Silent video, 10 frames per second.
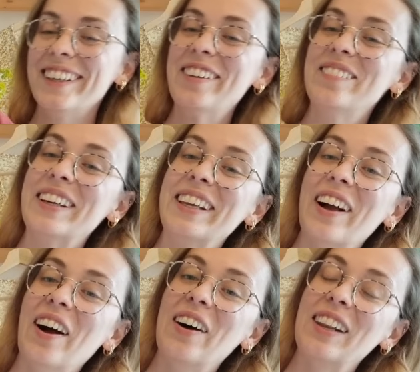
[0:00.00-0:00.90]
But yeah,
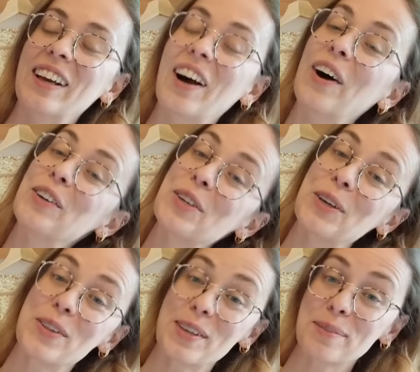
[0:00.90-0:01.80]
I'll show
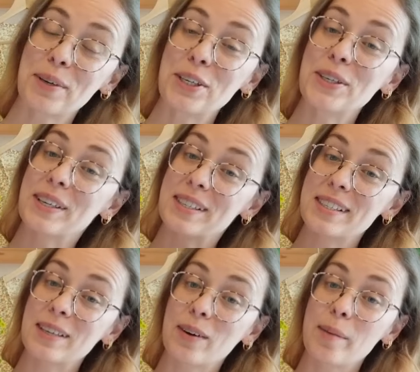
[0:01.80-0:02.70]
you this one. You can
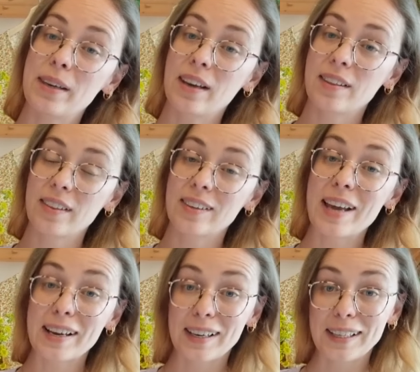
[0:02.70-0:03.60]
see what I mean. I think the
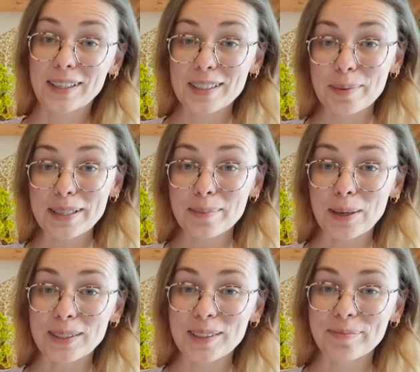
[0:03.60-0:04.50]
neckline looks a bit smarter.